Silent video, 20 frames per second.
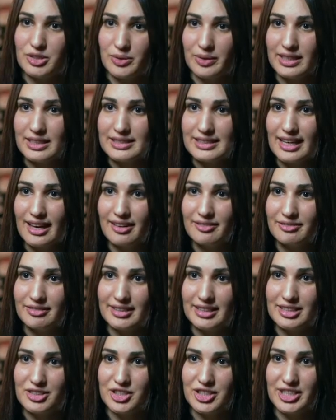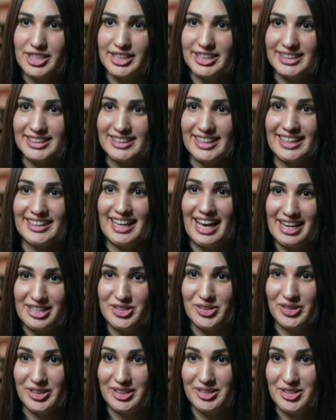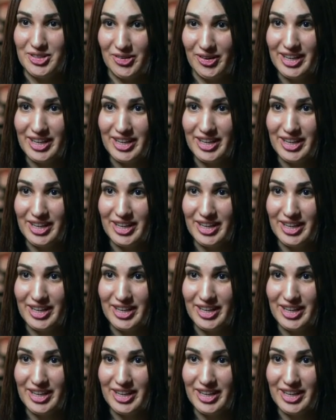doing stuff and engineers can actually do